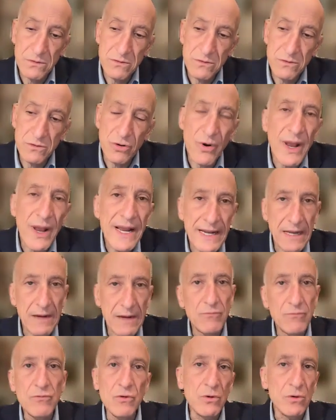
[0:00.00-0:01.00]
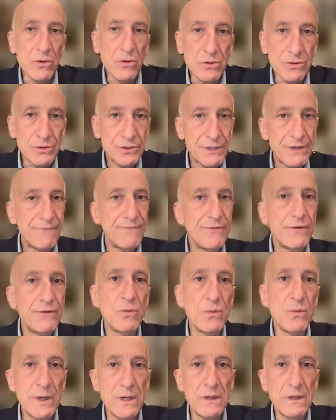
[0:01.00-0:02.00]
trading rules, if you
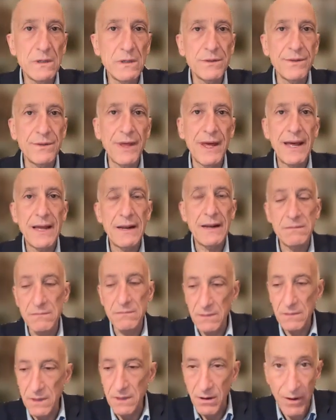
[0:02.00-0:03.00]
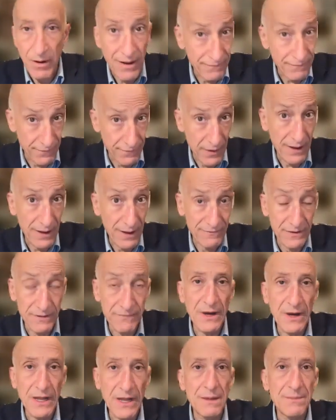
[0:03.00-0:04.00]
will, that have
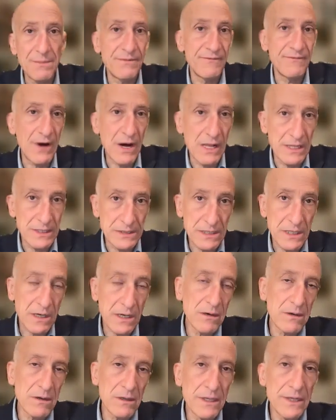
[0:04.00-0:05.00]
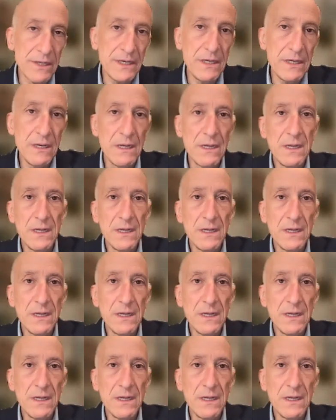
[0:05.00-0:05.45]
developed voluntarily.